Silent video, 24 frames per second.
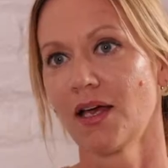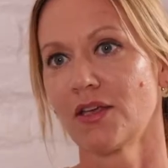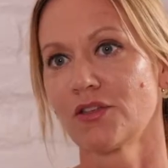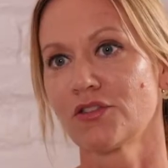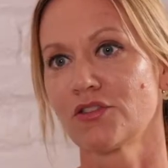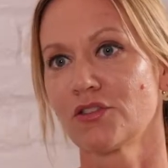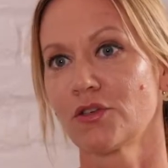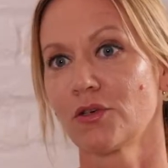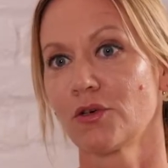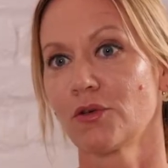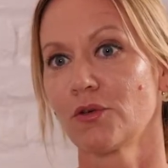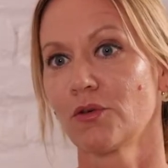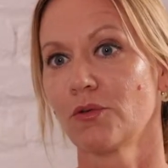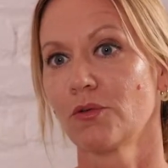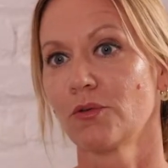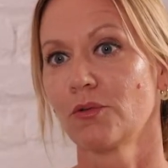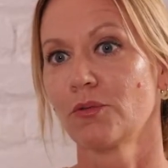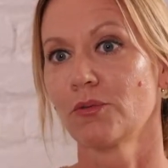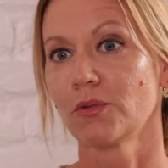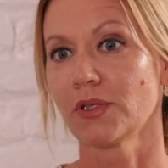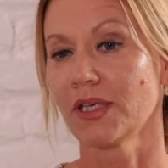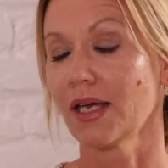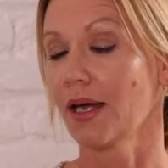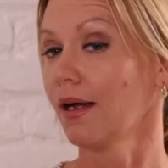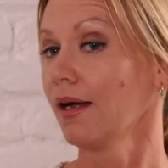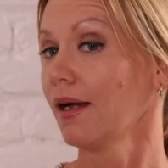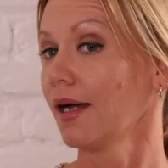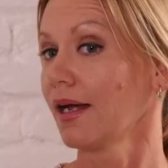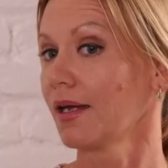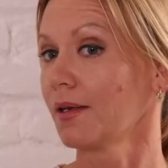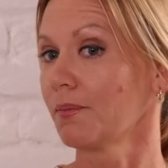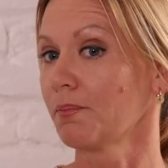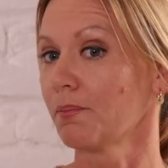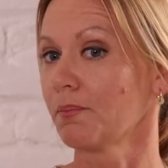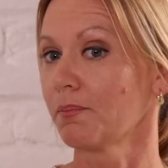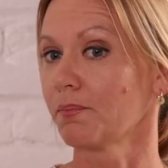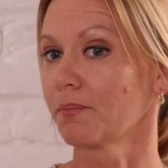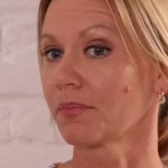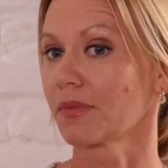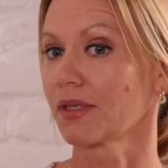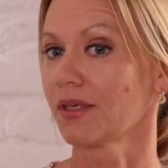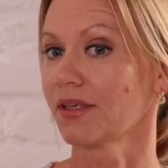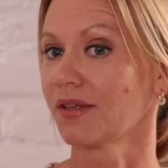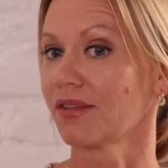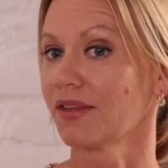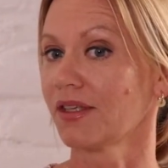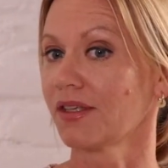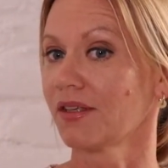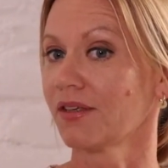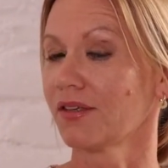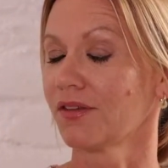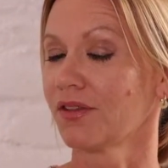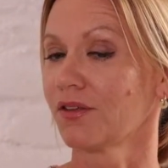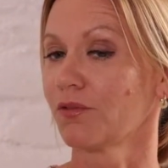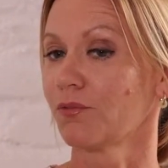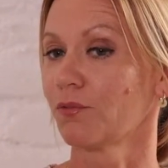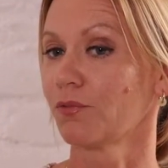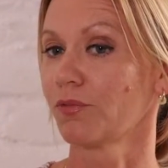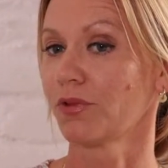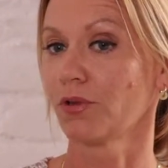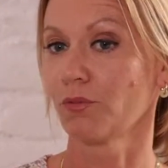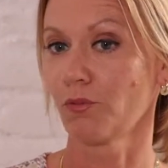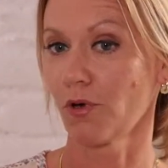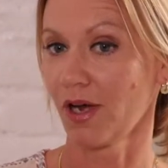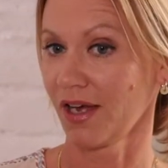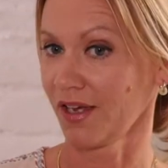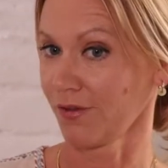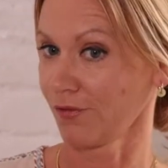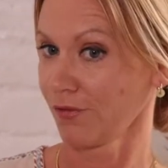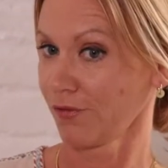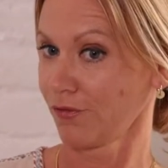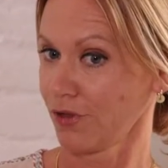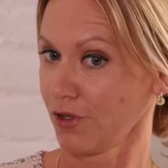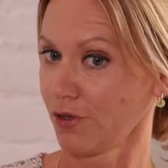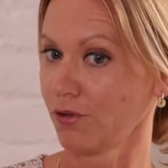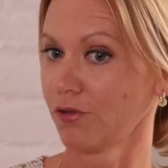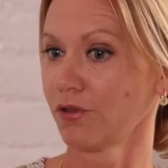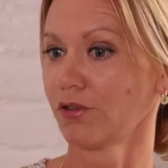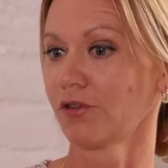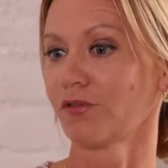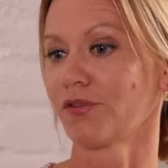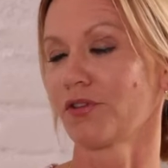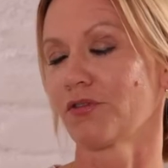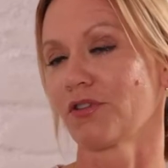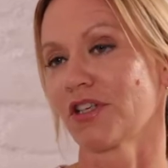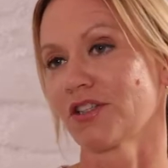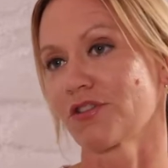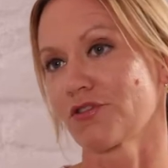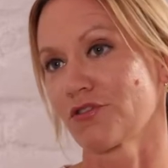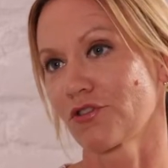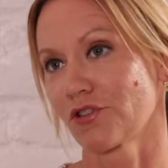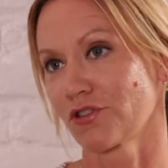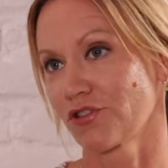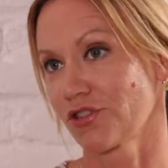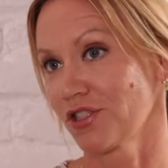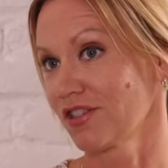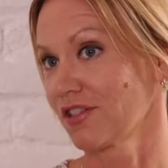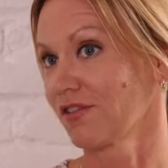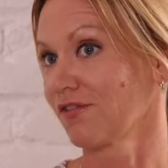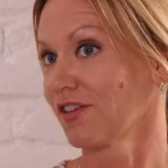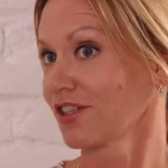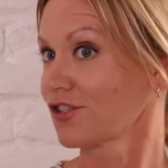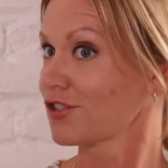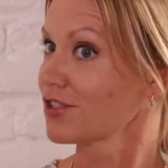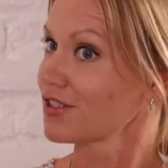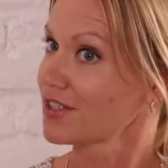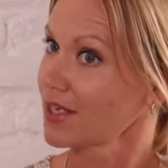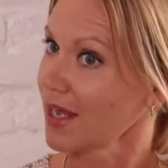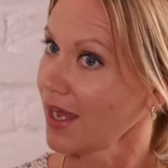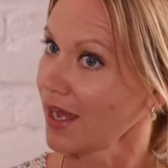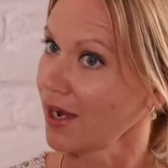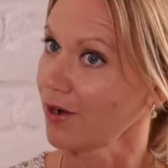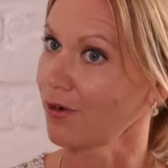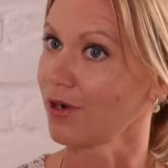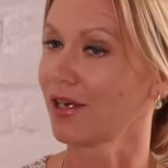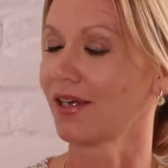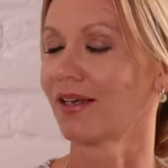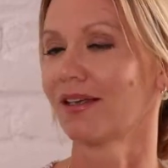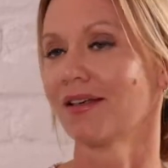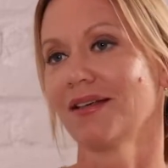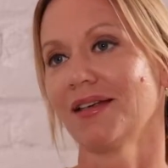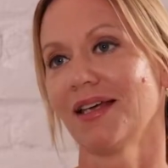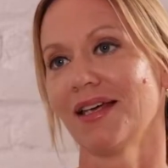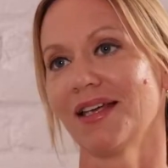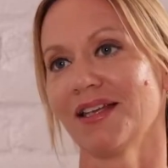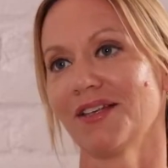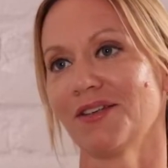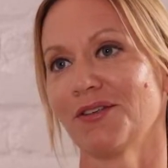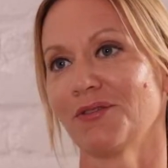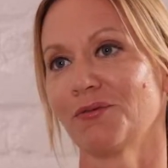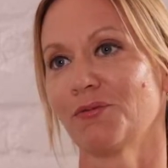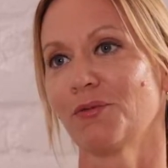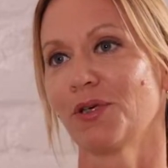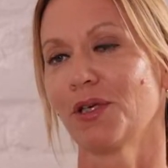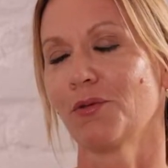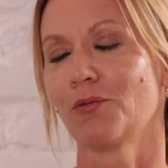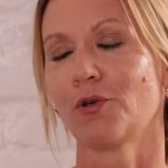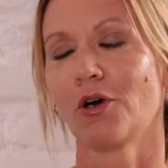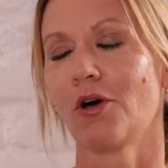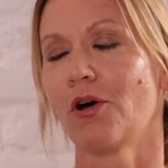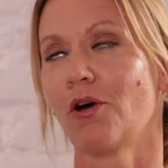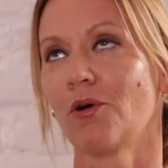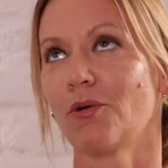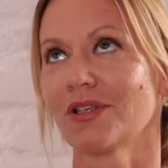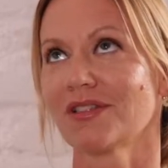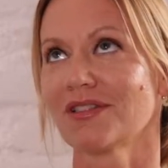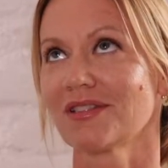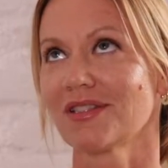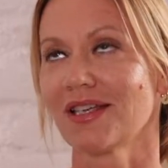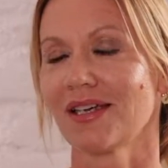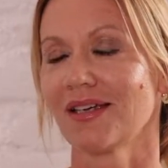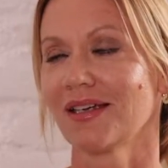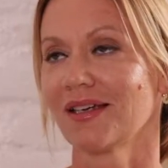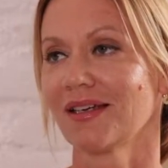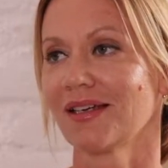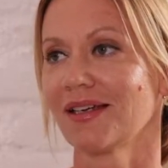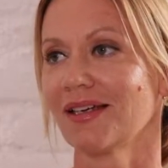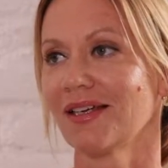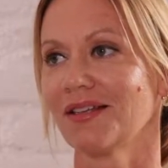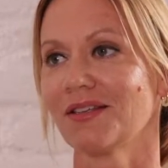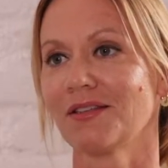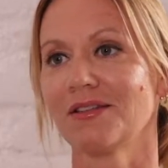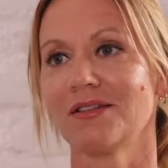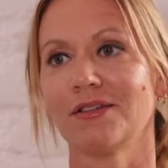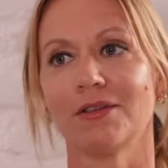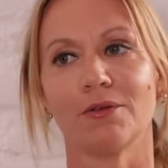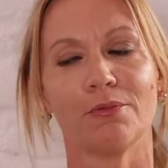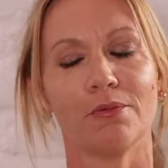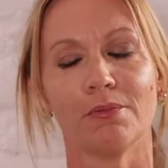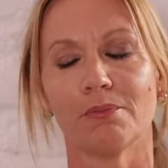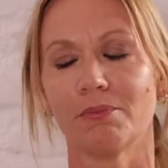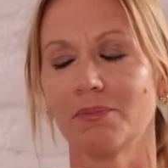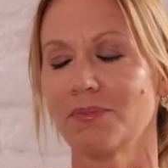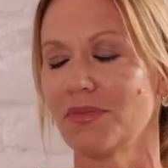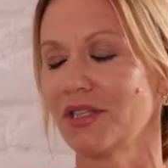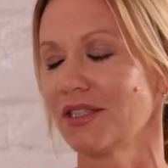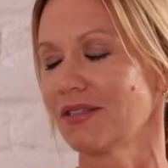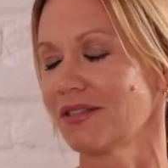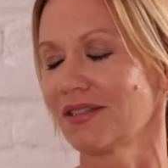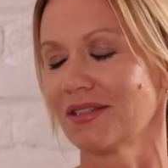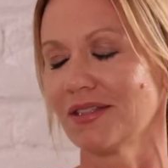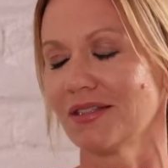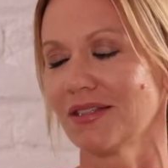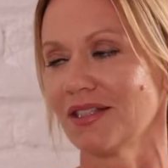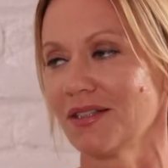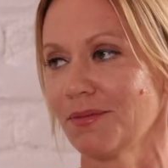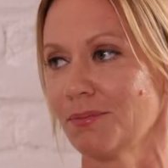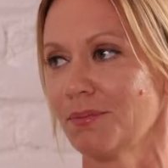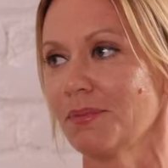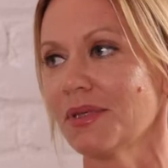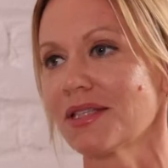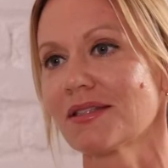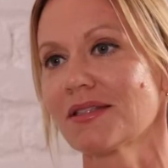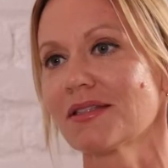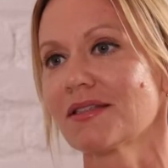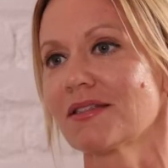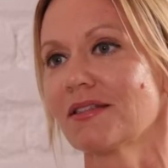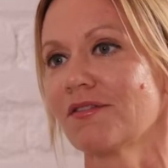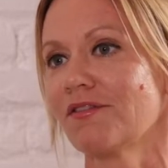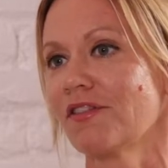So yeah, I'm the, the the wife of the owner of the restaurant. She's a vegetarian, and we were always saying it, this city misses